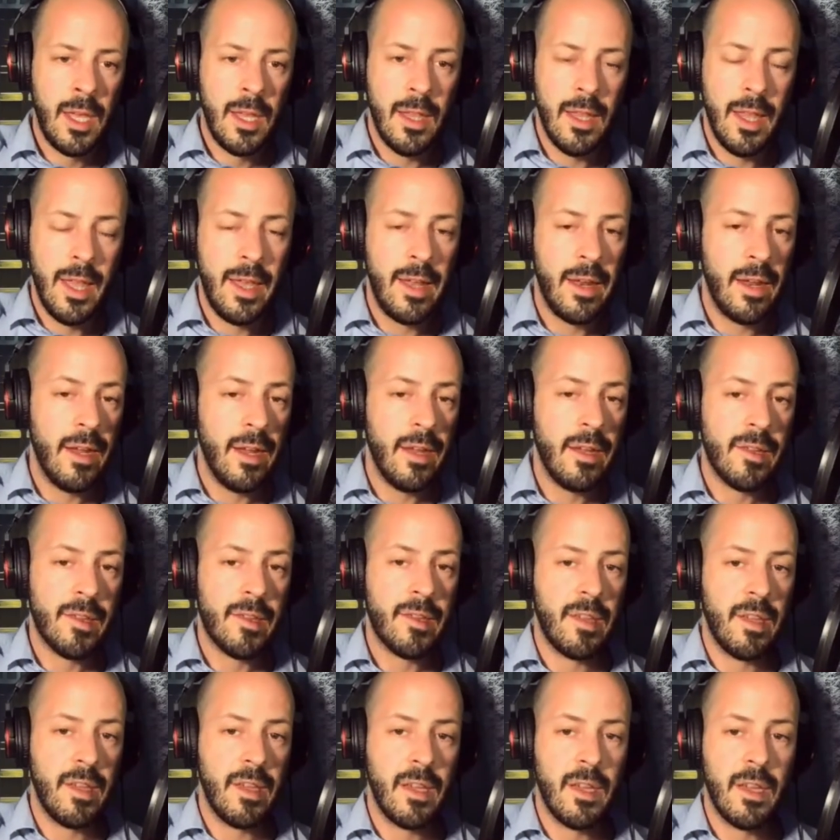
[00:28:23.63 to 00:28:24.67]
Let us
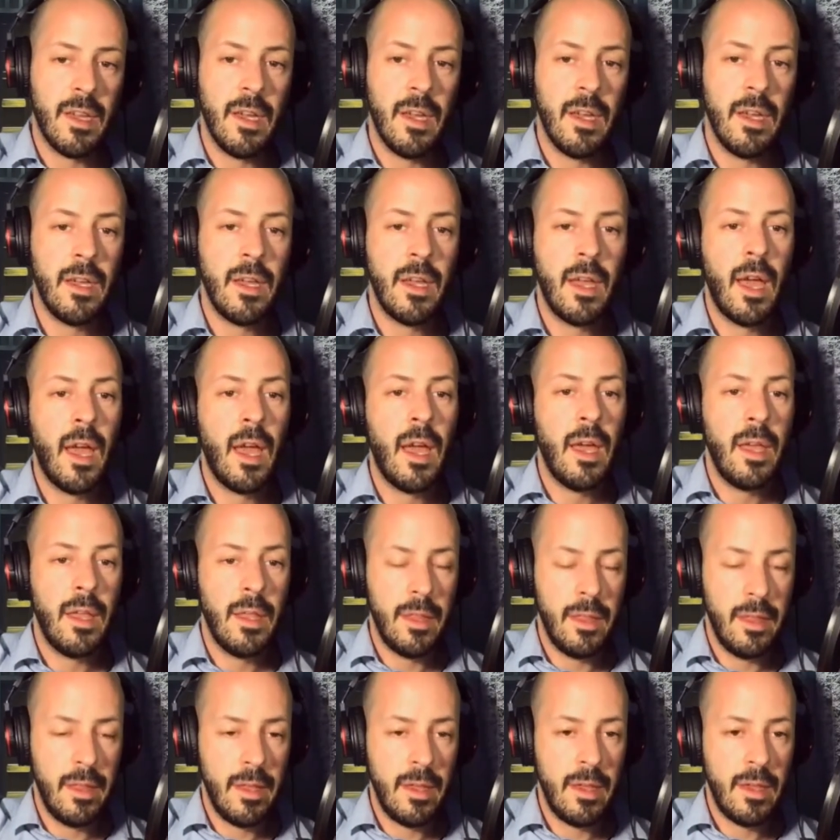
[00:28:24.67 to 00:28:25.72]
sing
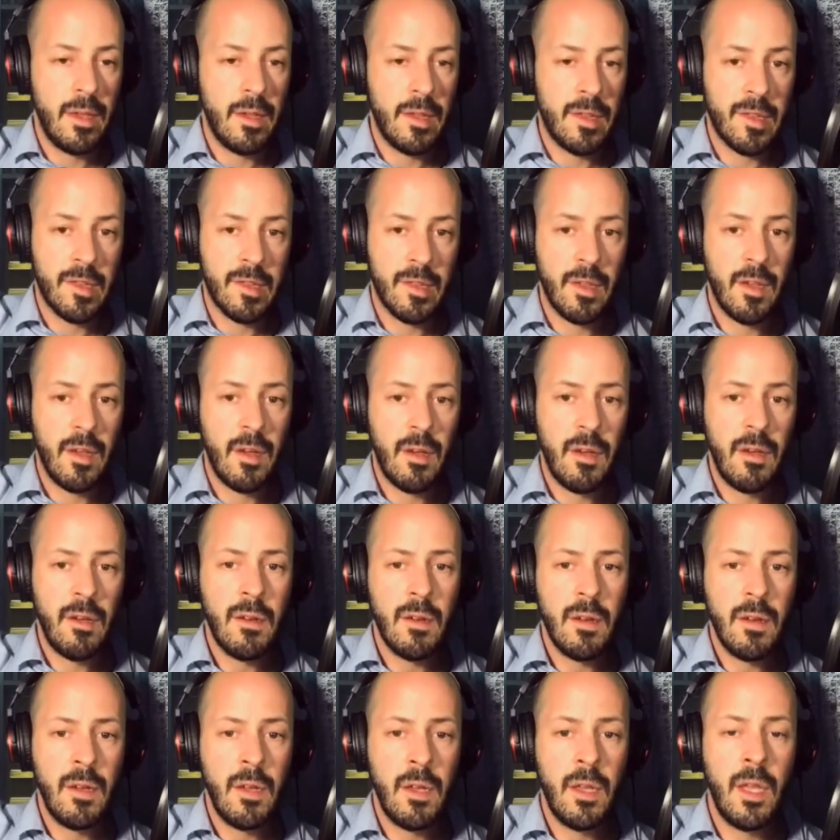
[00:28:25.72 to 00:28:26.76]
this
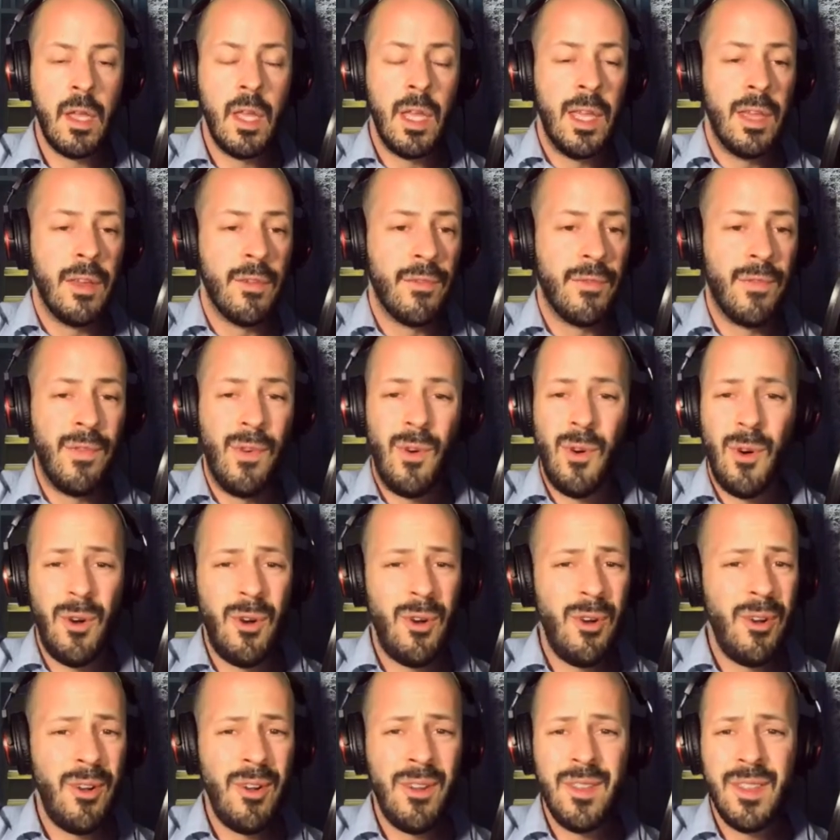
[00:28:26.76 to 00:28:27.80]
song
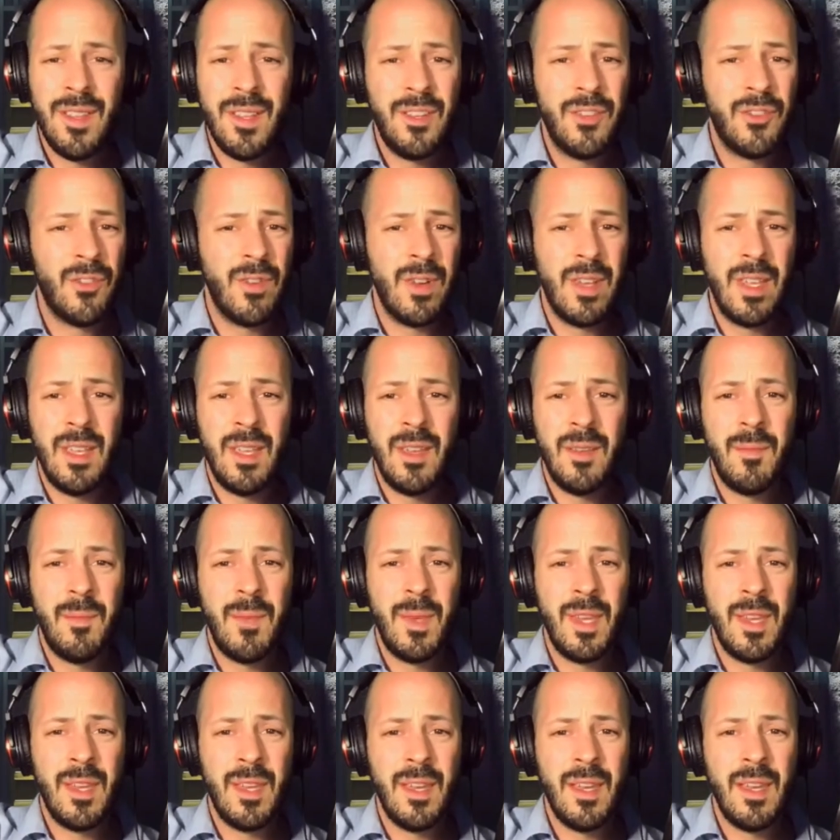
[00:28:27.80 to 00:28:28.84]
for the
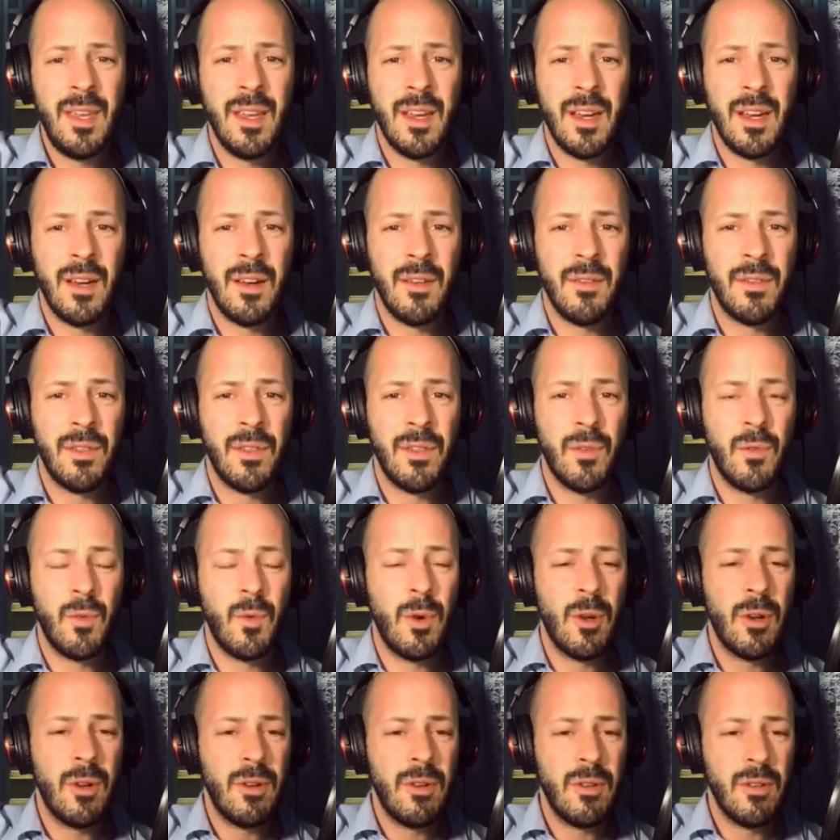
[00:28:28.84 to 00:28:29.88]
dreaming of the
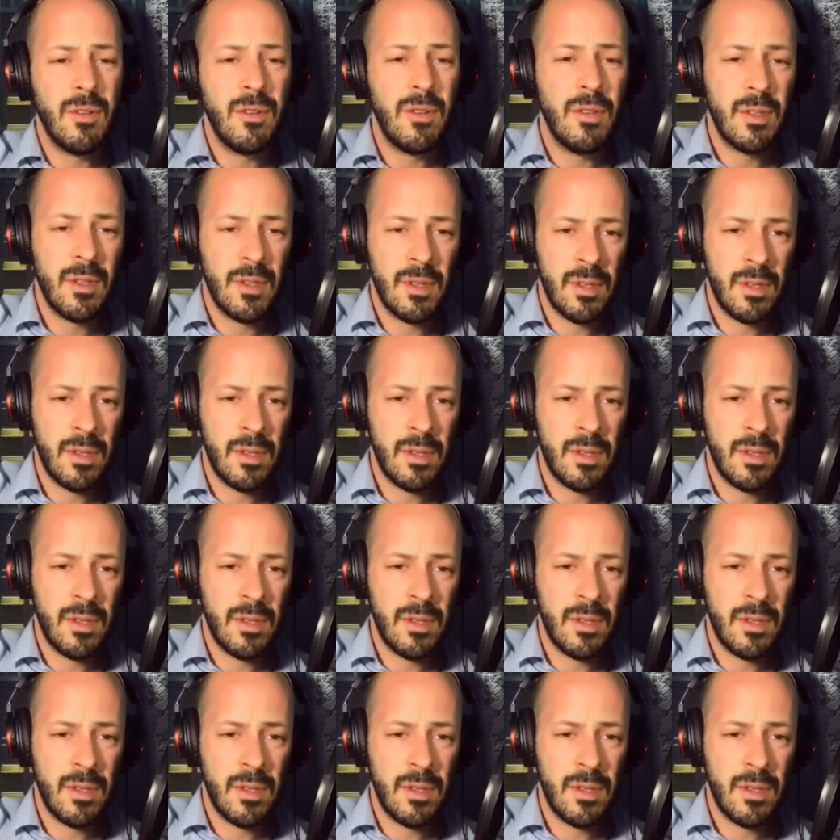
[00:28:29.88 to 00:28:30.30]
world,